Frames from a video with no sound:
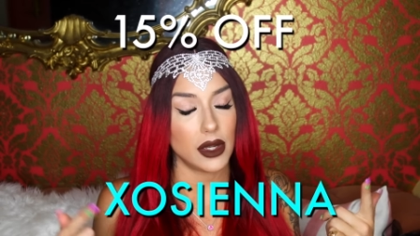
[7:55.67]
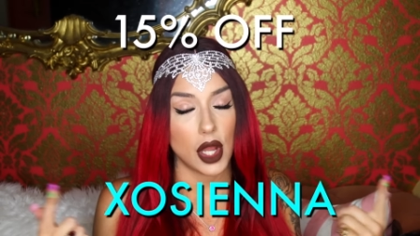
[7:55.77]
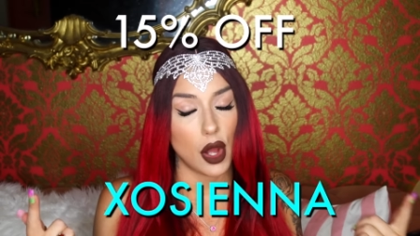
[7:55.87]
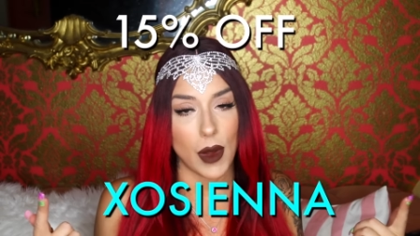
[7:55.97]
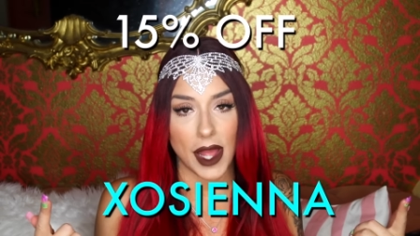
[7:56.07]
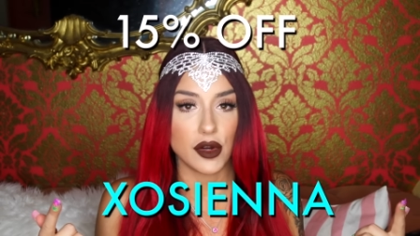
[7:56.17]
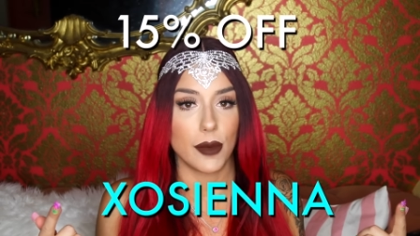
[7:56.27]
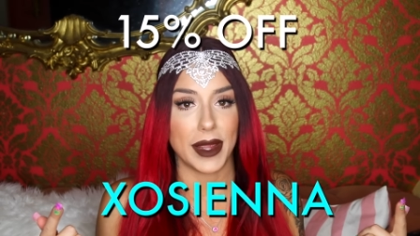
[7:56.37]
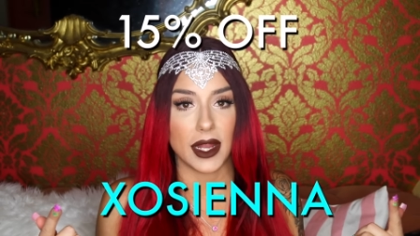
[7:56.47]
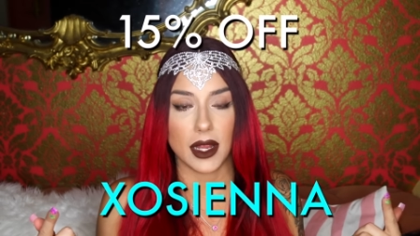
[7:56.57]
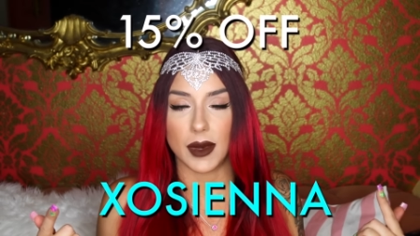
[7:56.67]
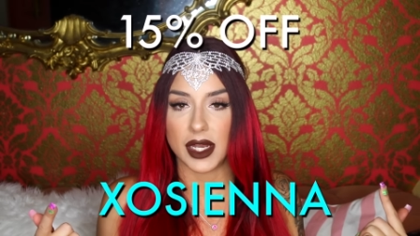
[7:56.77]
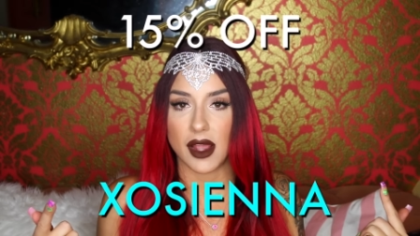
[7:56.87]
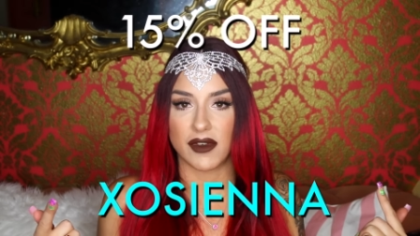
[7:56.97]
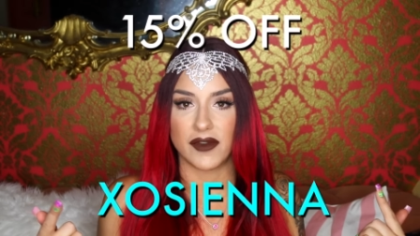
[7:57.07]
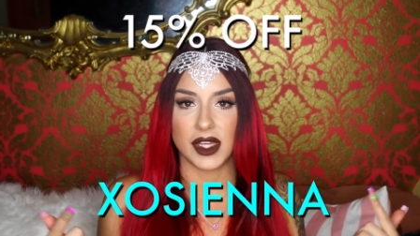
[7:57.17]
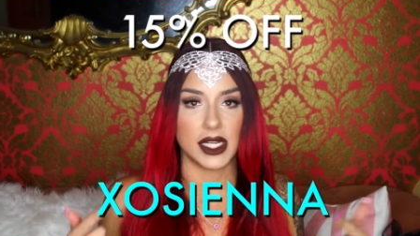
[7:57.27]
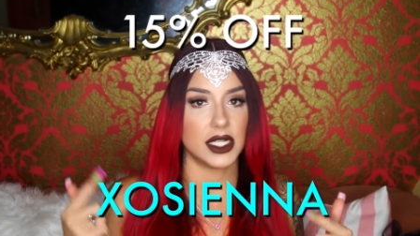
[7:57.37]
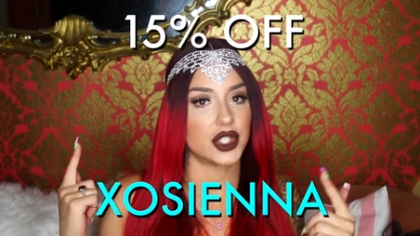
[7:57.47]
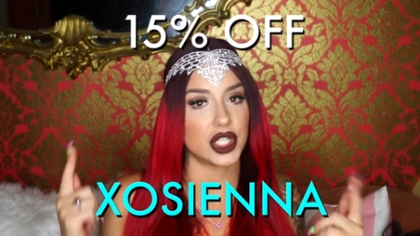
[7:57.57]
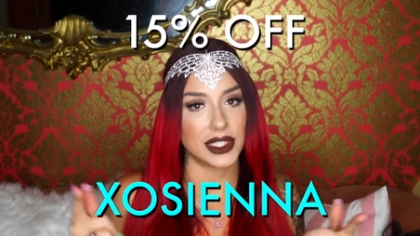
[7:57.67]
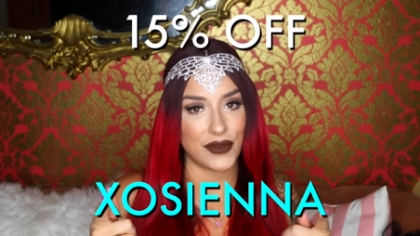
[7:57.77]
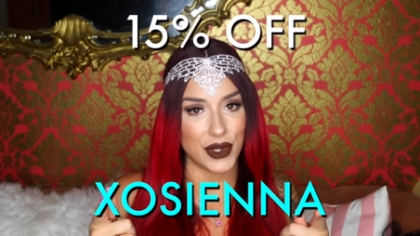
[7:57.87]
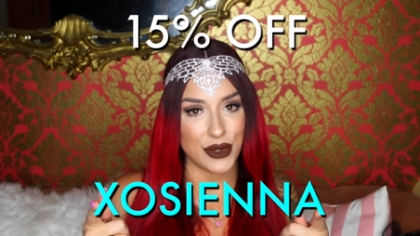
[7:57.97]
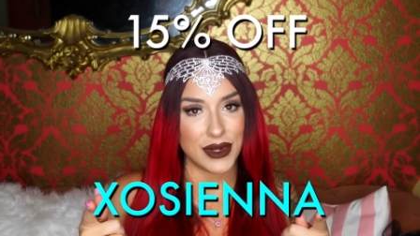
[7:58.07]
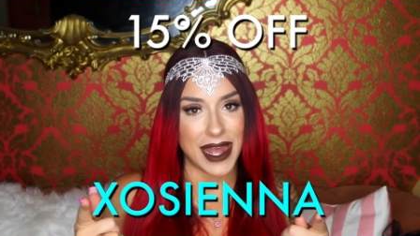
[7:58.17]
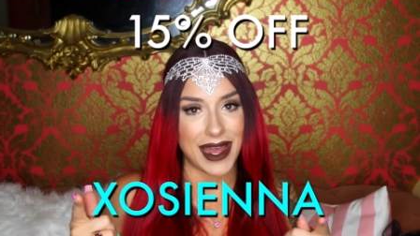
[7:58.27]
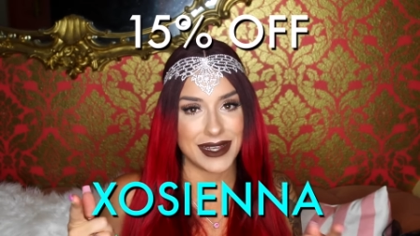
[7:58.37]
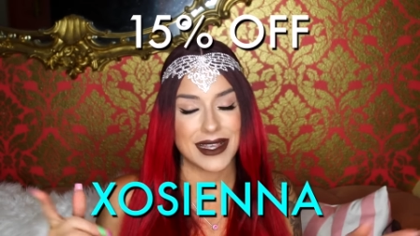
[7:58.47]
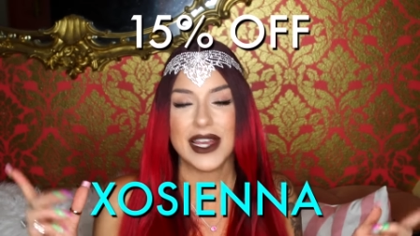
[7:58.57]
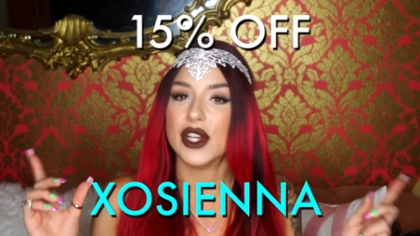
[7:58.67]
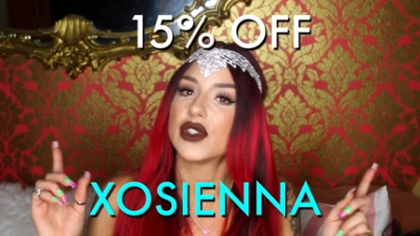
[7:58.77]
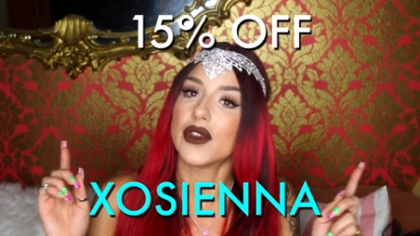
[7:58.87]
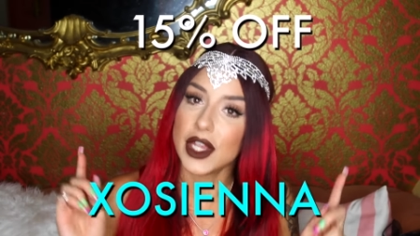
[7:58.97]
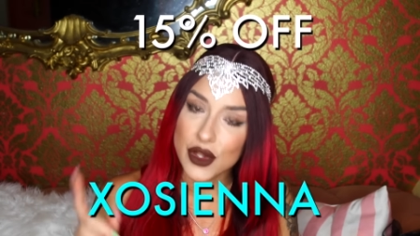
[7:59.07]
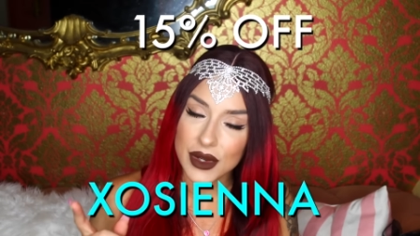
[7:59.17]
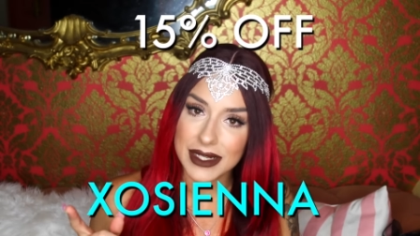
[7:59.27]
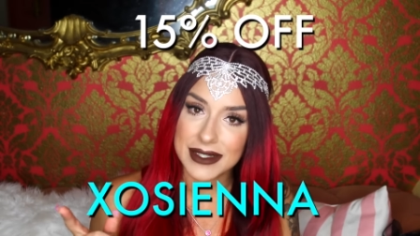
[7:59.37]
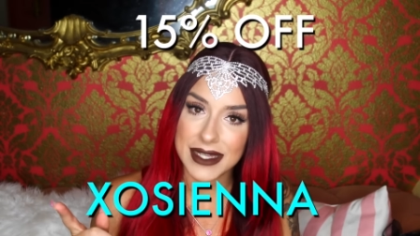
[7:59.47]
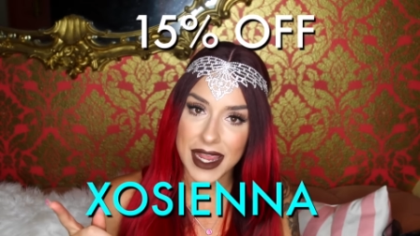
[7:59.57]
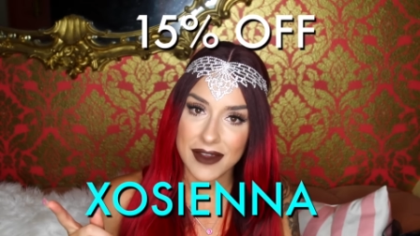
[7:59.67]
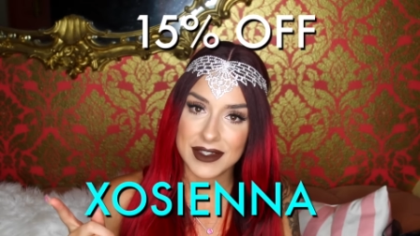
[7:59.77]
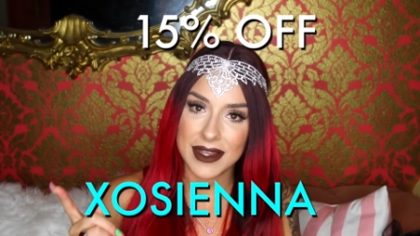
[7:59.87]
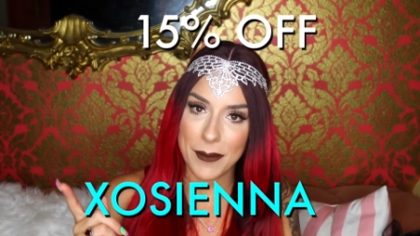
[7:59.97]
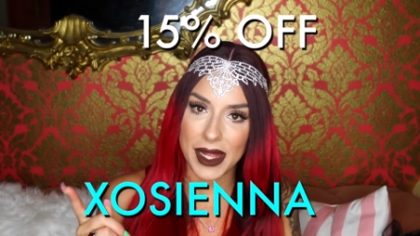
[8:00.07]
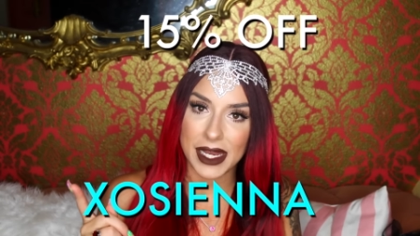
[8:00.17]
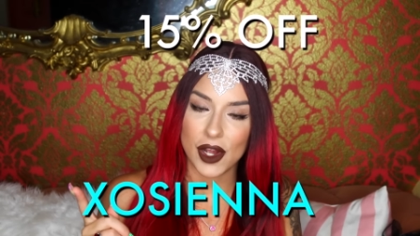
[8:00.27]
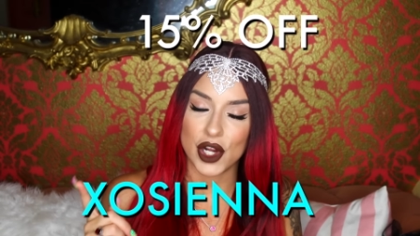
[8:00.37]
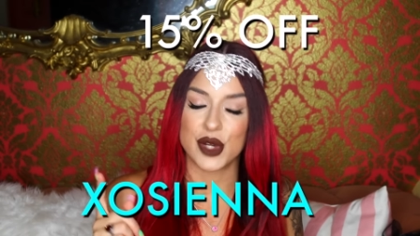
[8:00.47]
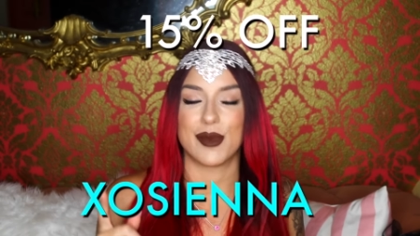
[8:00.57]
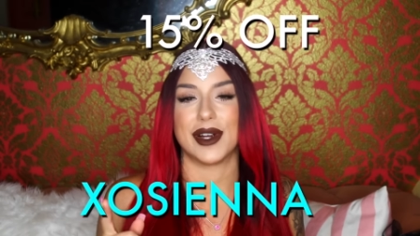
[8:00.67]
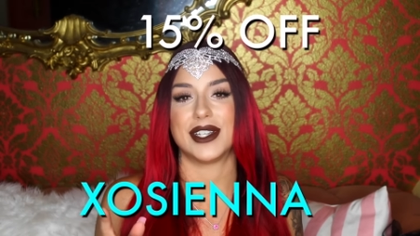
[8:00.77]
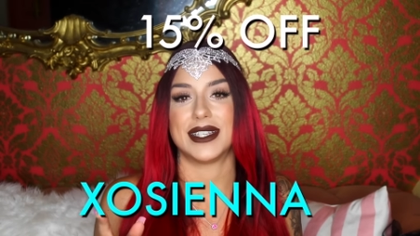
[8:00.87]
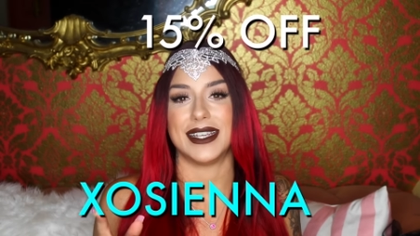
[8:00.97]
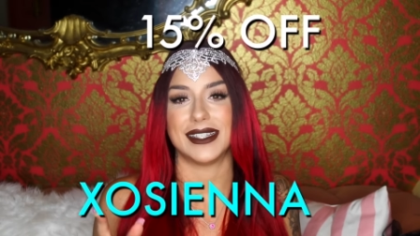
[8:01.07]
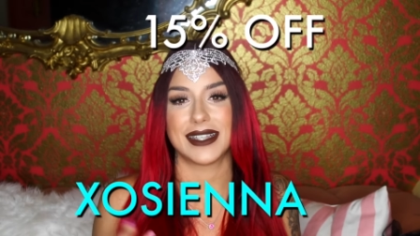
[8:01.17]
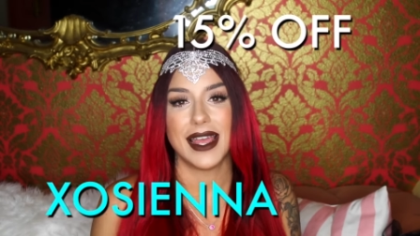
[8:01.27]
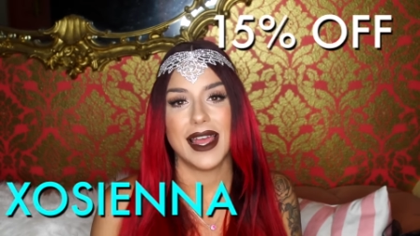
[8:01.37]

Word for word: No, I don't make any money off of it. It is just for you guys so that you can save some money on your purchases.